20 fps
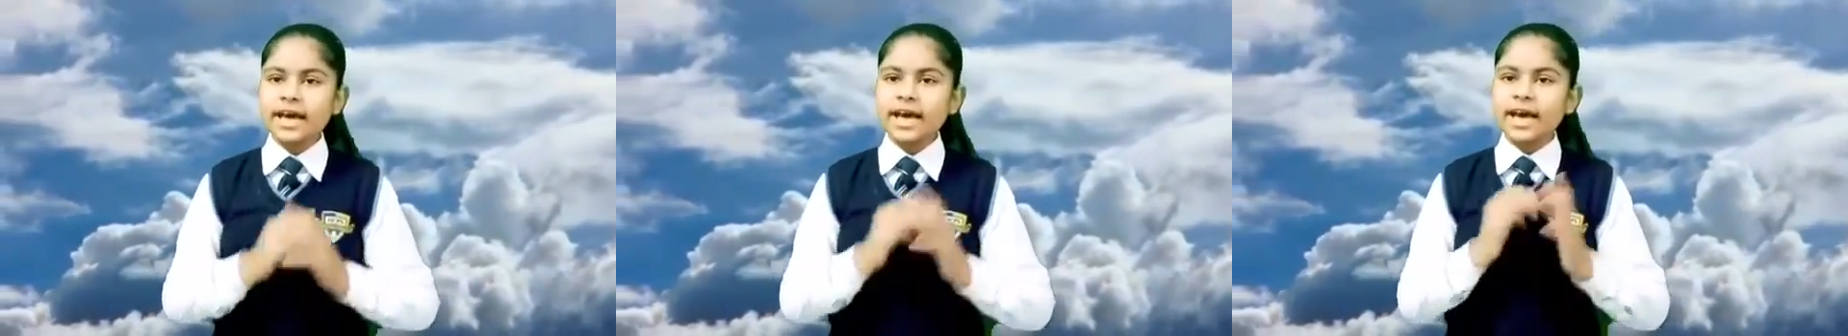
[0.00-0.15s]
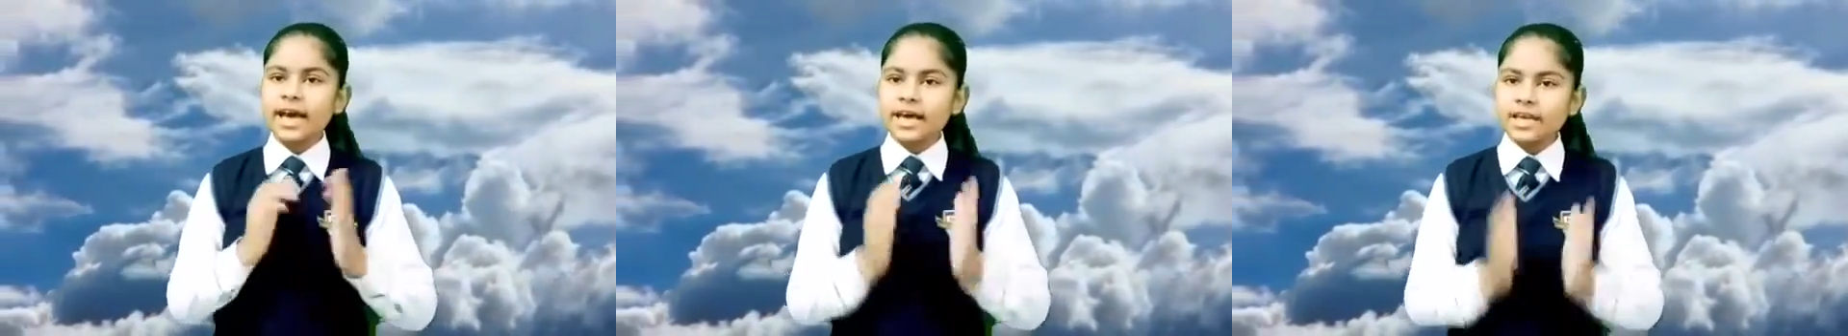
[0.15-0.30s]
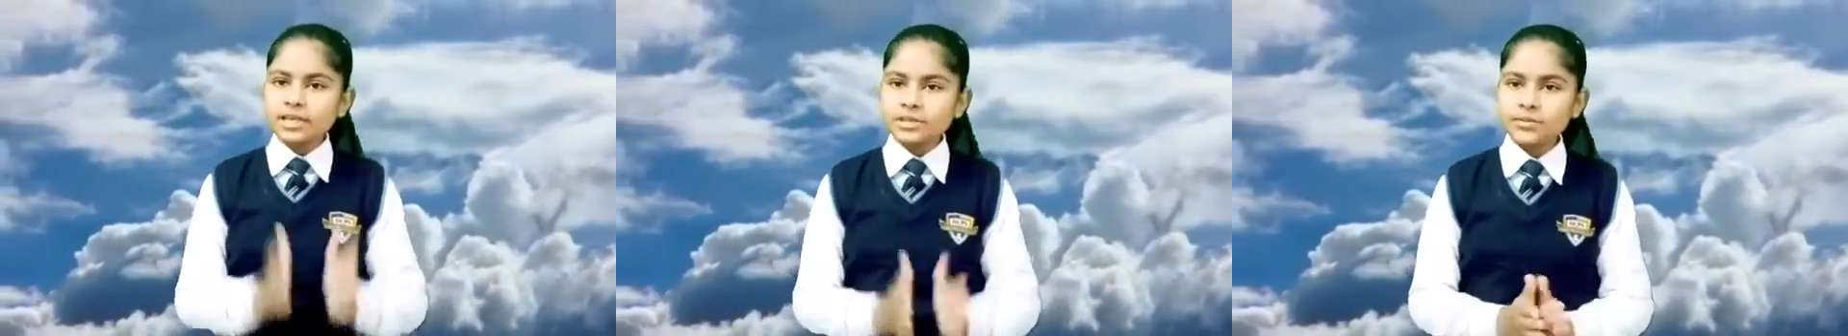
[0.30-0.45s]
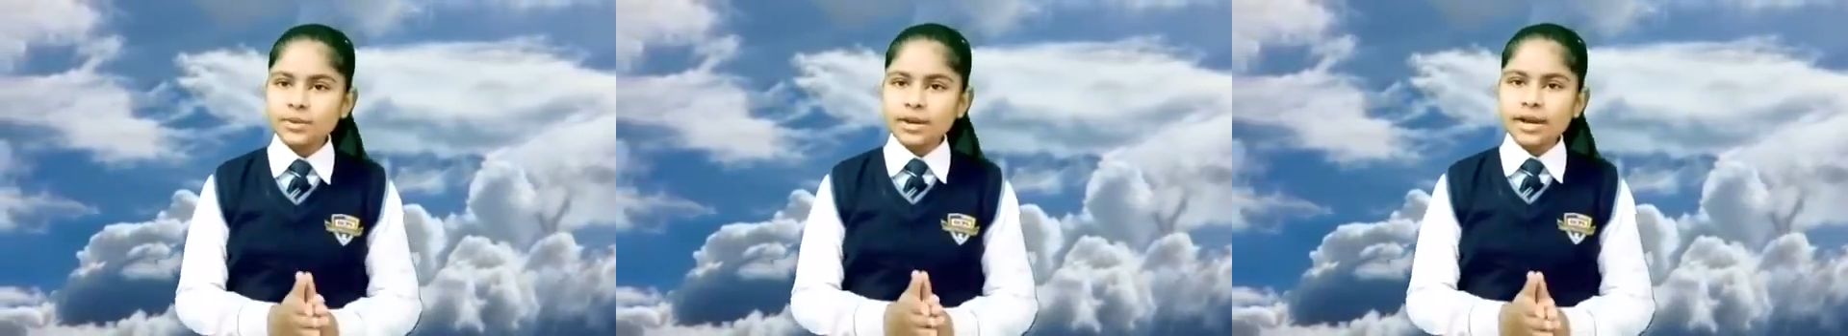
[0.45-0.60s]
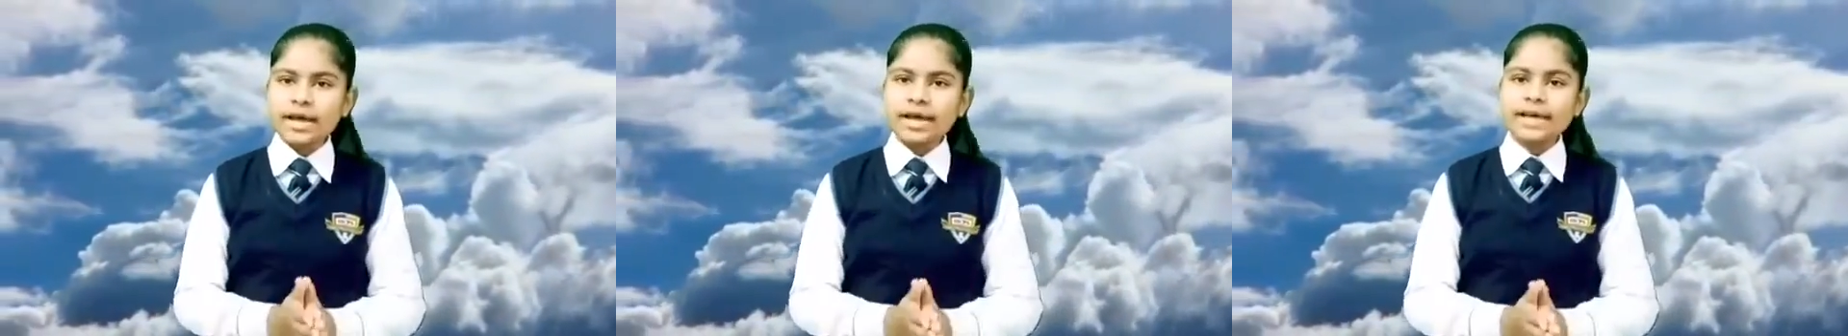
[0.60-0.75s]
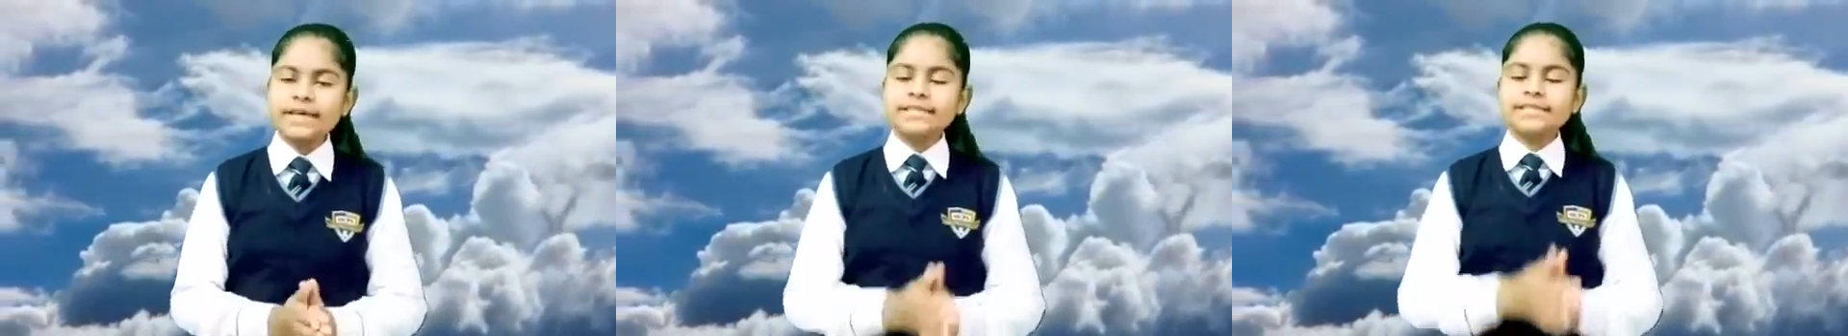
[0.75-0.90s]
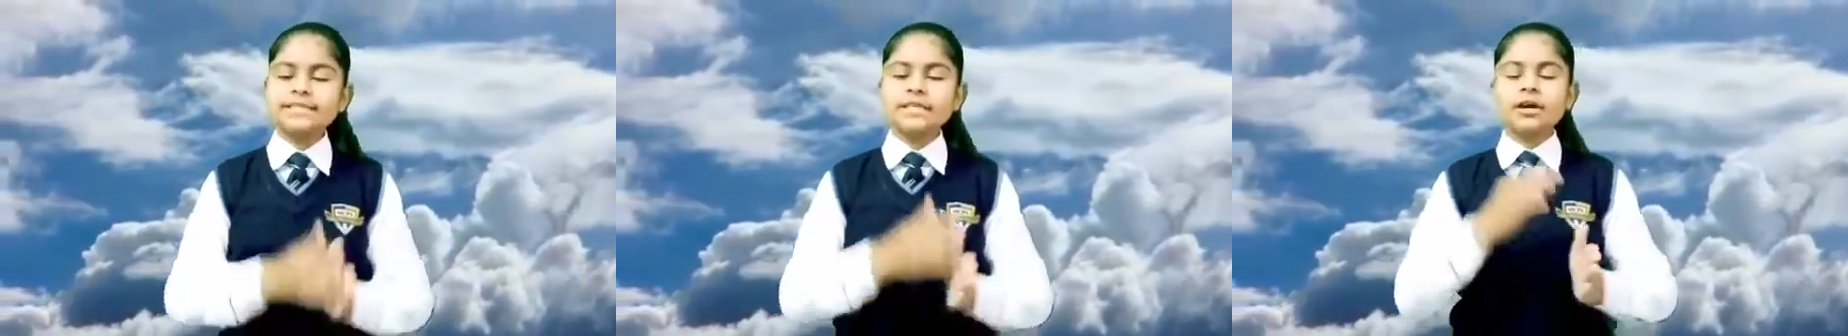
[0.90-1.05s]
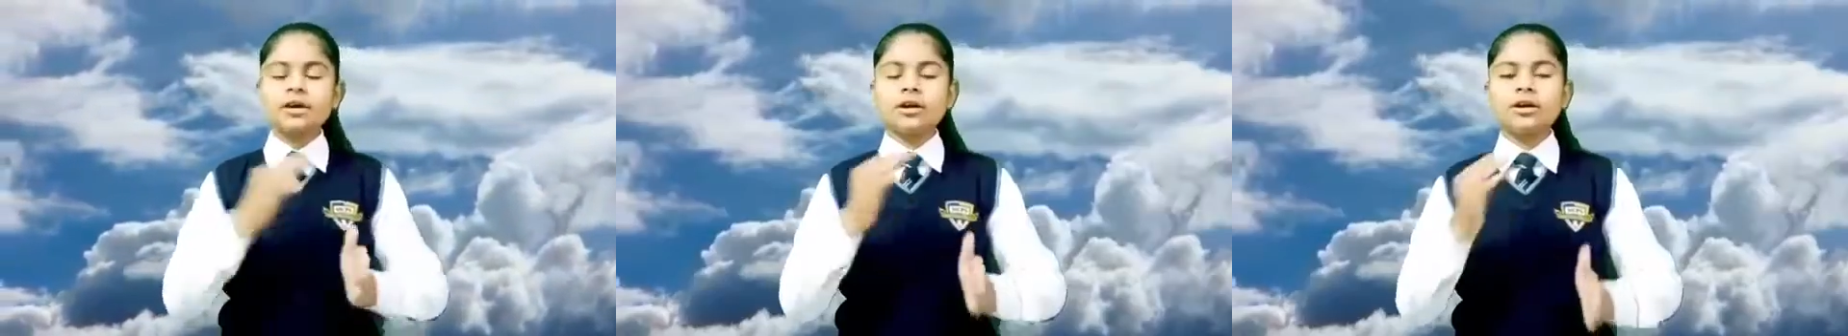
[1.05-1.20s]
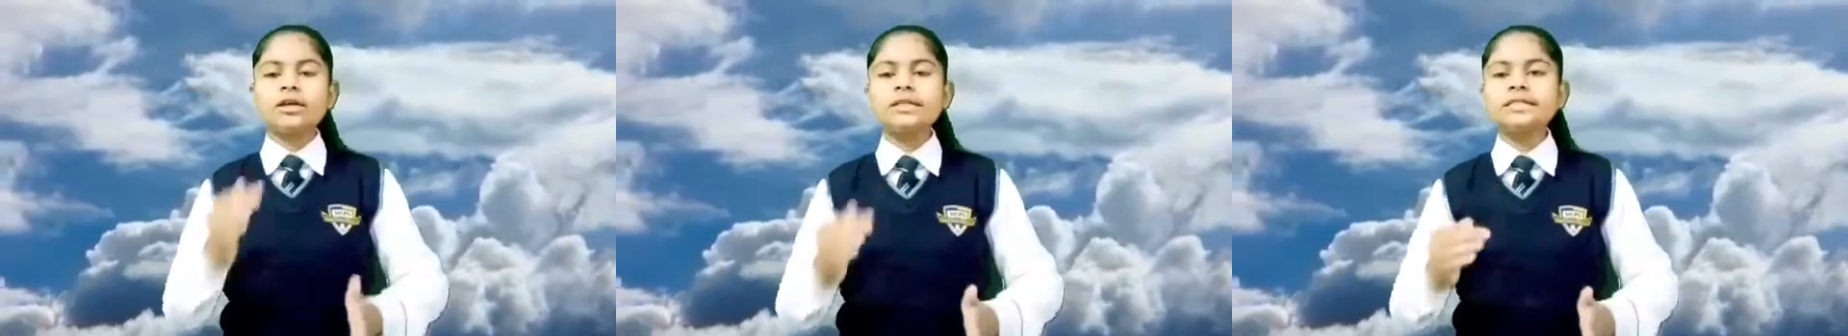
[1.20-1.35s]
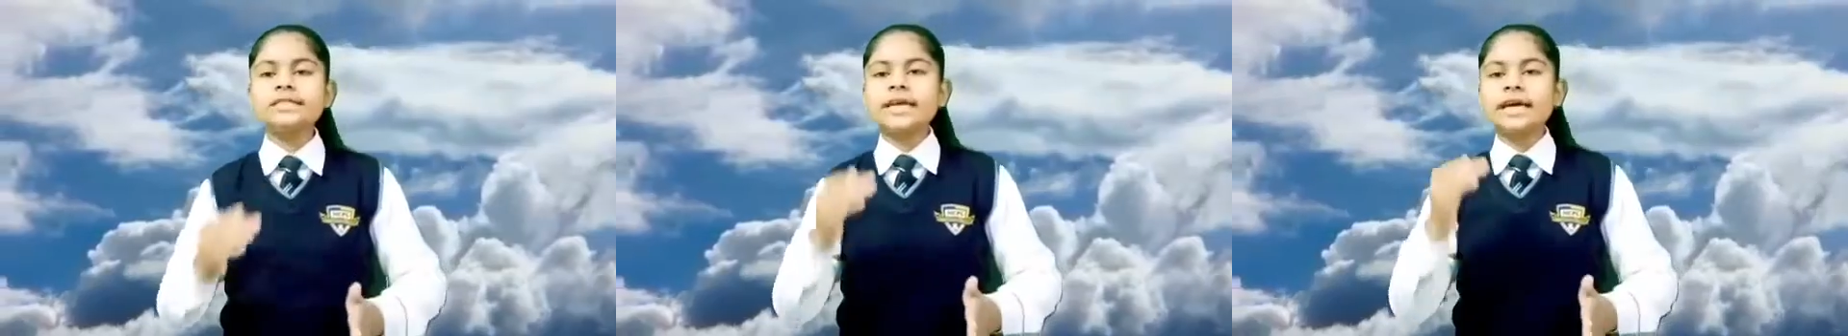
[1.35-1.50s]
as well as the
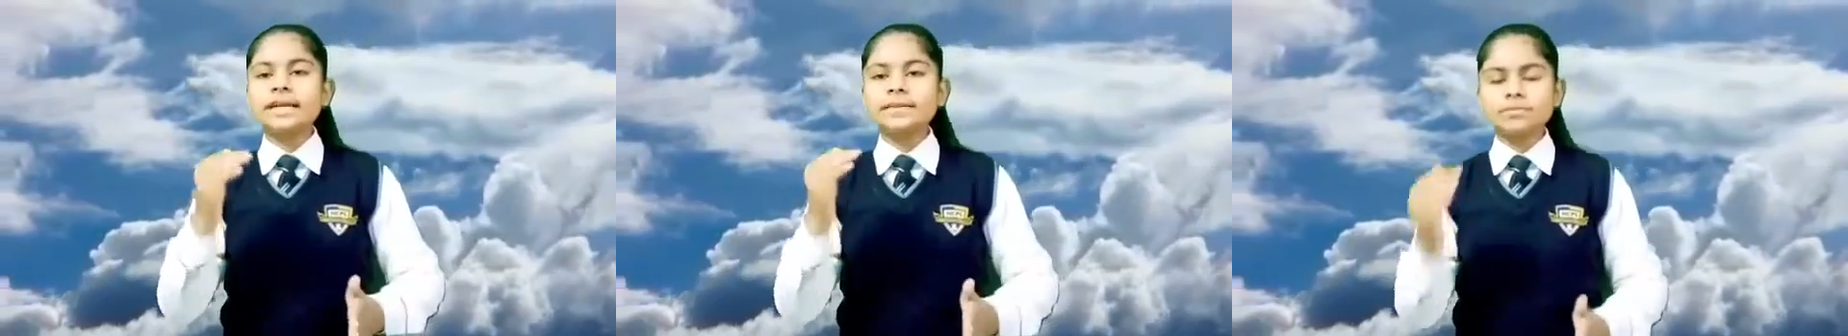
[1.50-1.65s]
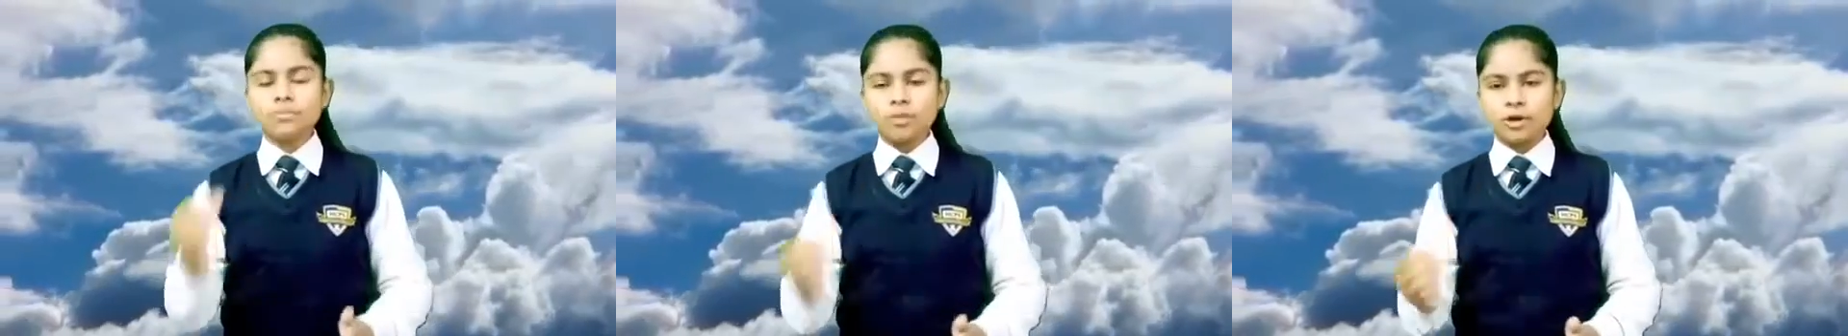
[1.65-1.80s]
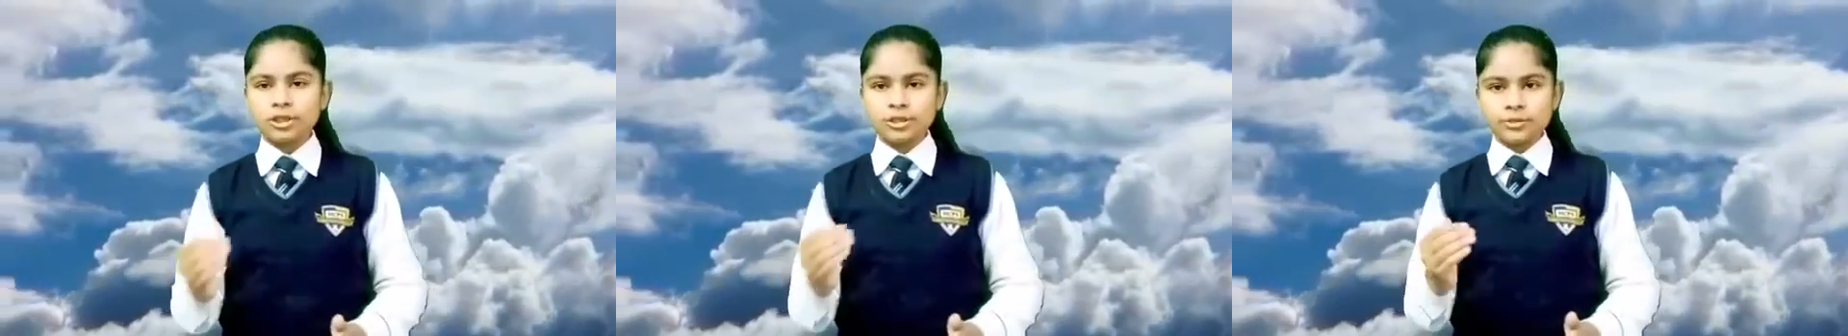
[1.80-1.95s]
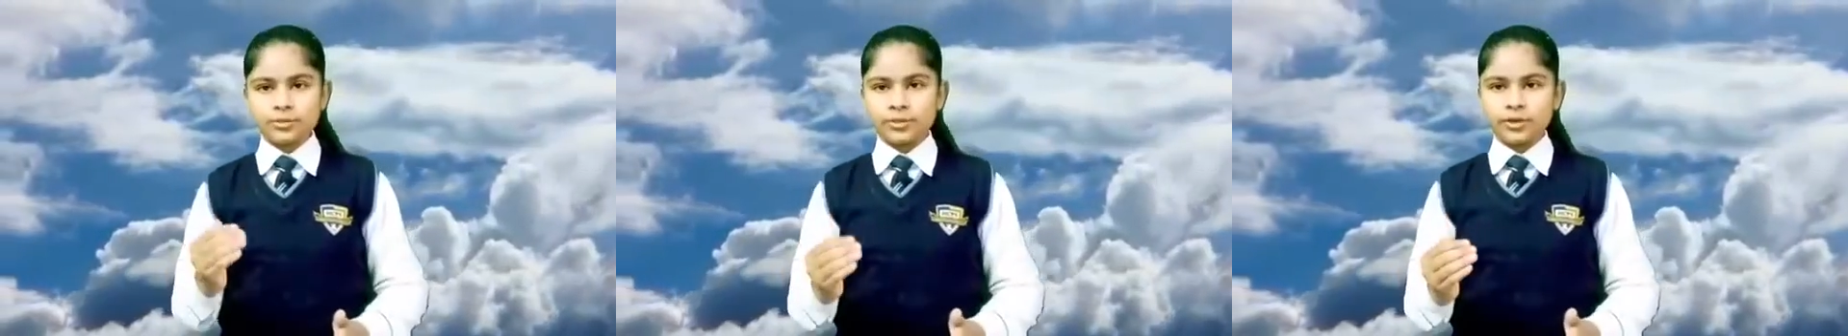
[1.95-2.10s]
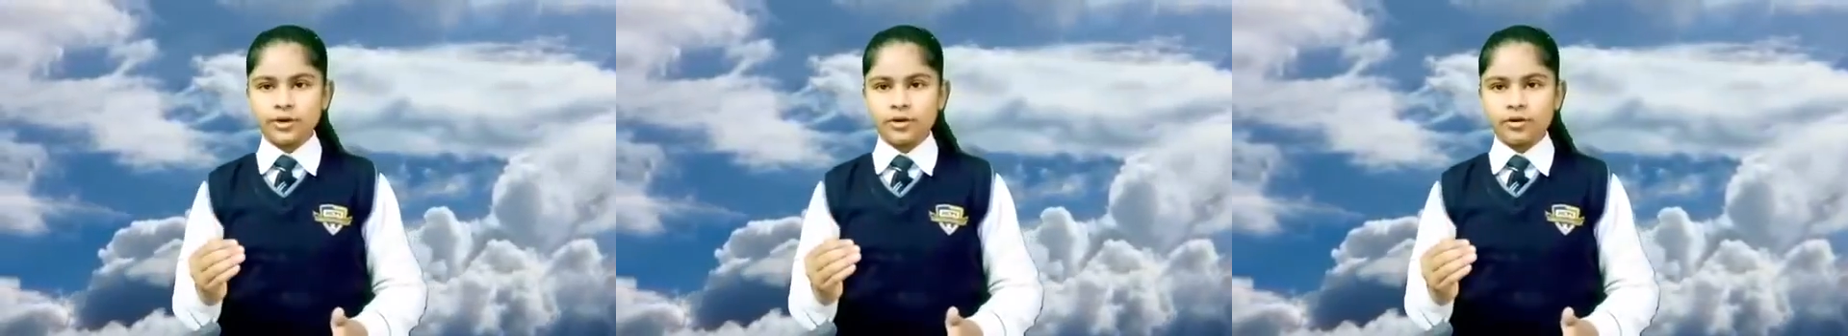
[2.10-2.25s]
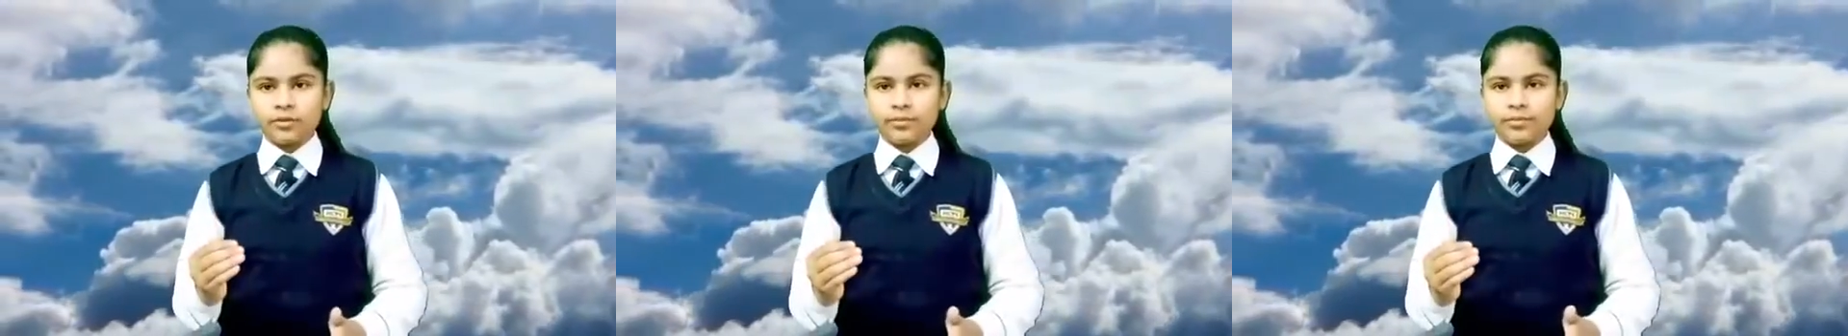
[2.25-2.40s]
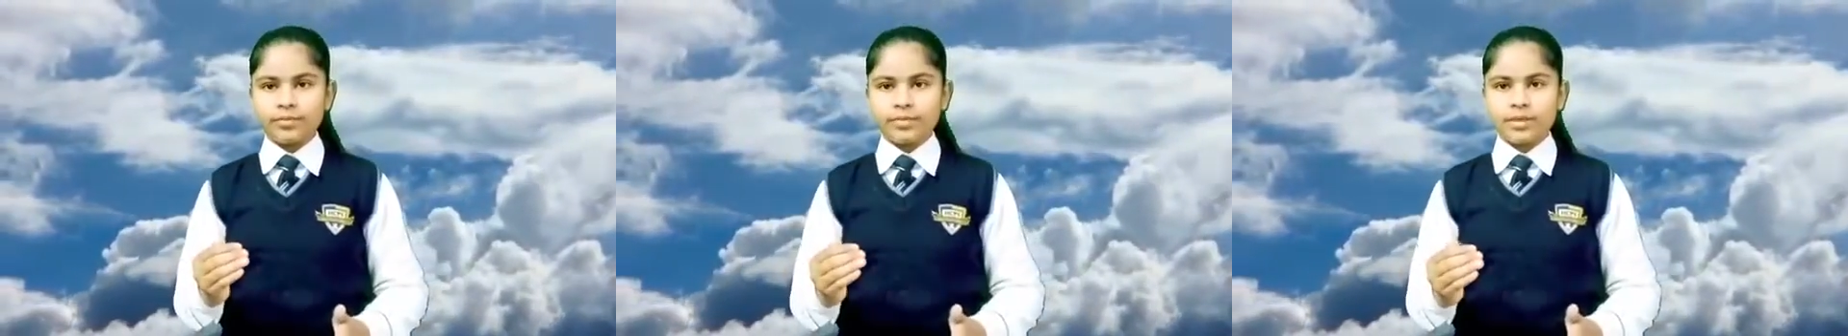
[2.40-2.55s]
Earth's atmosphere.